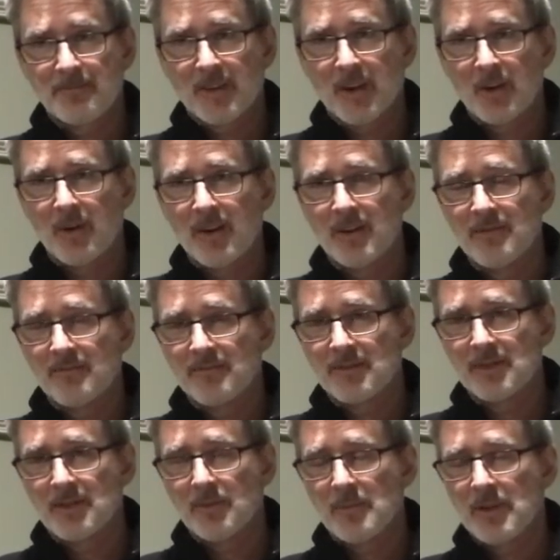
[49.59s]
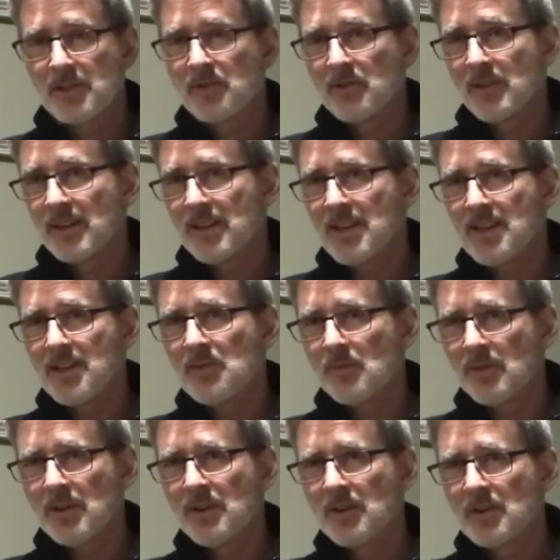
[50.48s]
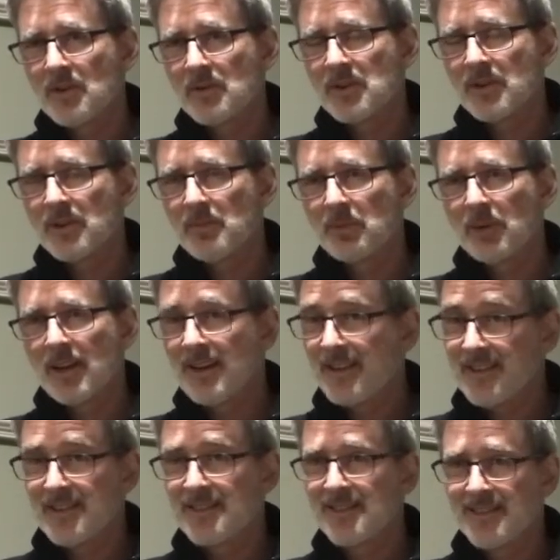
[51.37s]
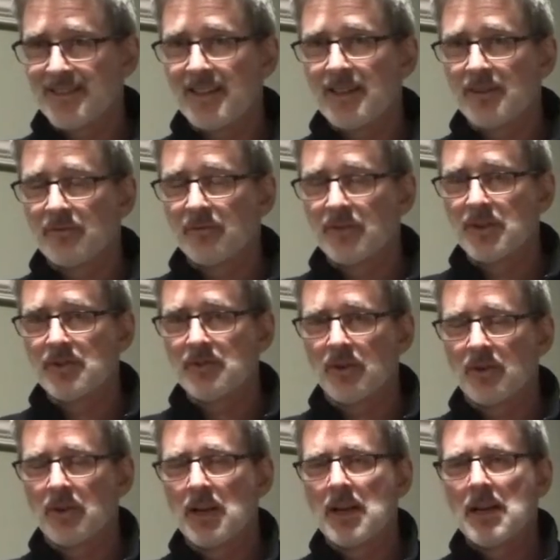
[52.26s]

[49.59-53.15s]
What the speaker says: All right, so make sure that each one of the notes that you're playing is indeed a free stroke.